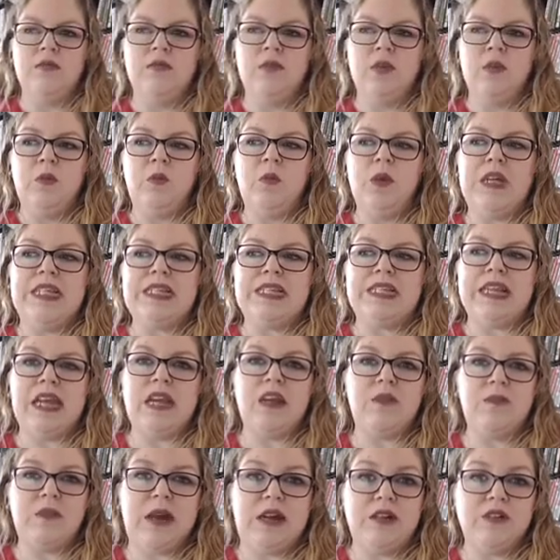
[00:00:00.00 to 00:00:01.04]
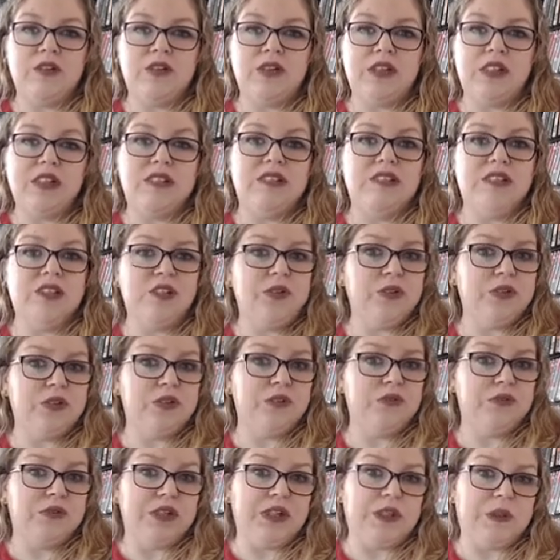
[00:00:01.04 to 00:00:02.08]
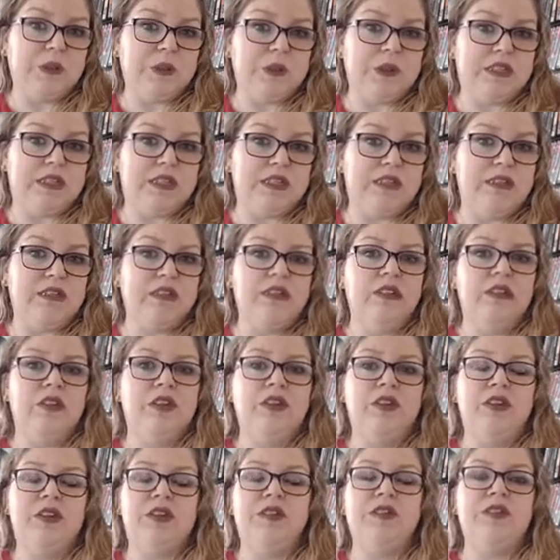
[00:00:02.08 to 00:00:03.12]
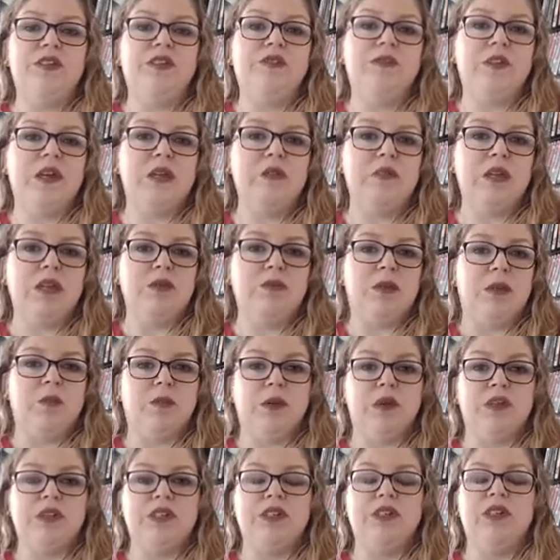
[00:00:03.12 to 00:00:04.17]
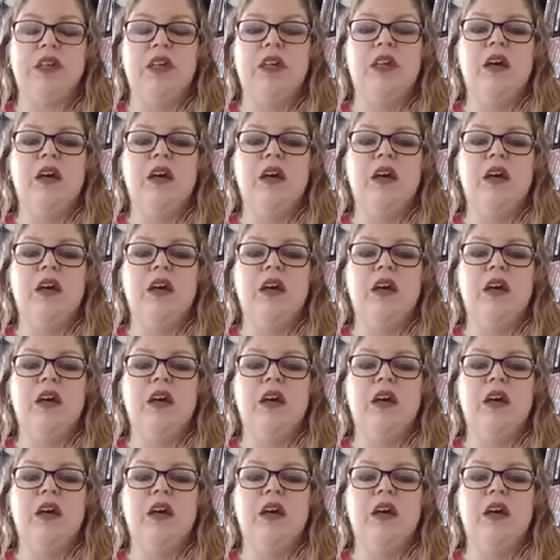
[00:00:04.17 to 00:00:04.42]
When setting boundaries, use your resources. Use your family members.